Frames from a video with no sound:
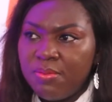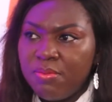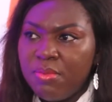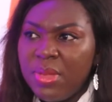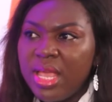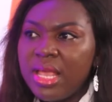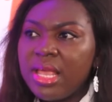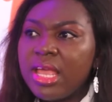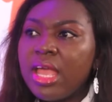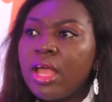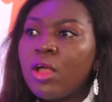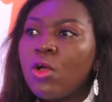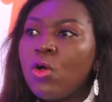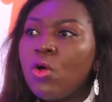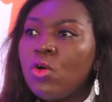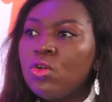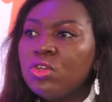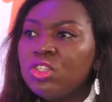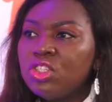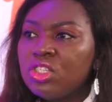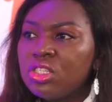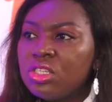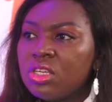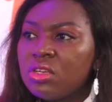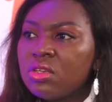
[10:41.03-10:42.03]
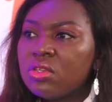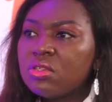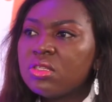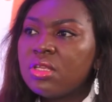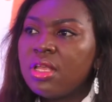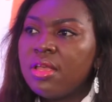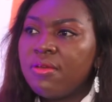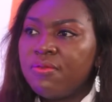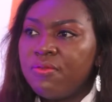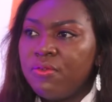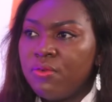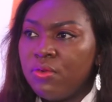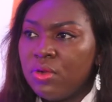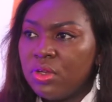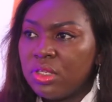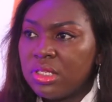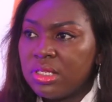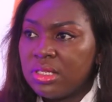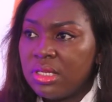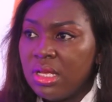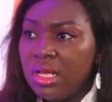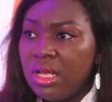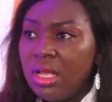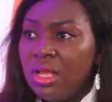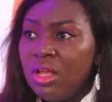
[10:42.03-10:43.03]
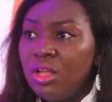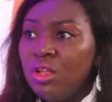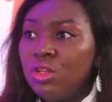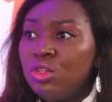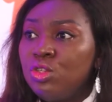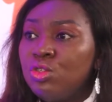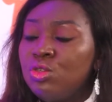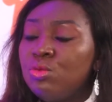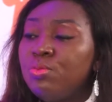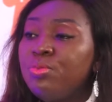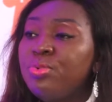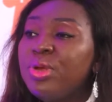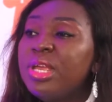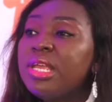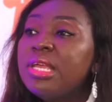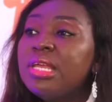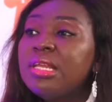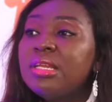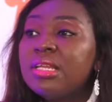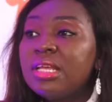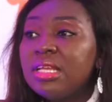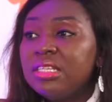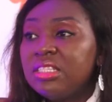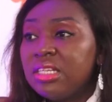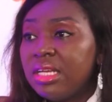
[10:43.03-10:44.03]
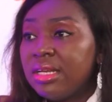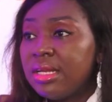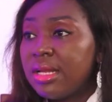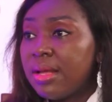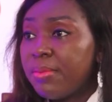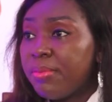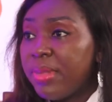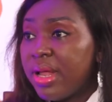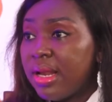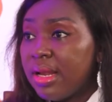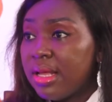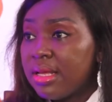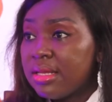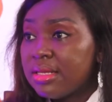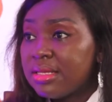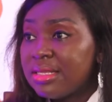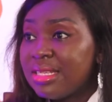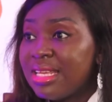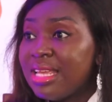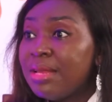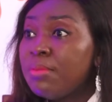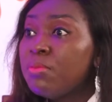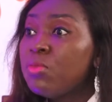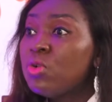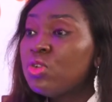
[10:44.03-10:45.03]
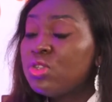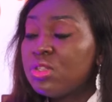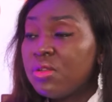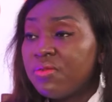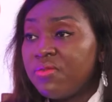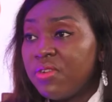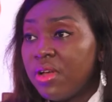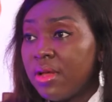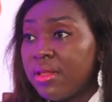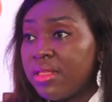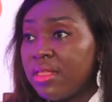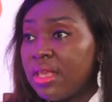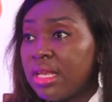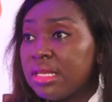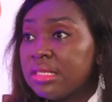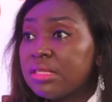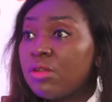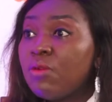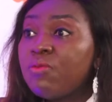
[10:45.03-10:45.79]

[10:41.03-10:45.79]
make a conscious effort to bring in the gender balance in most of our things.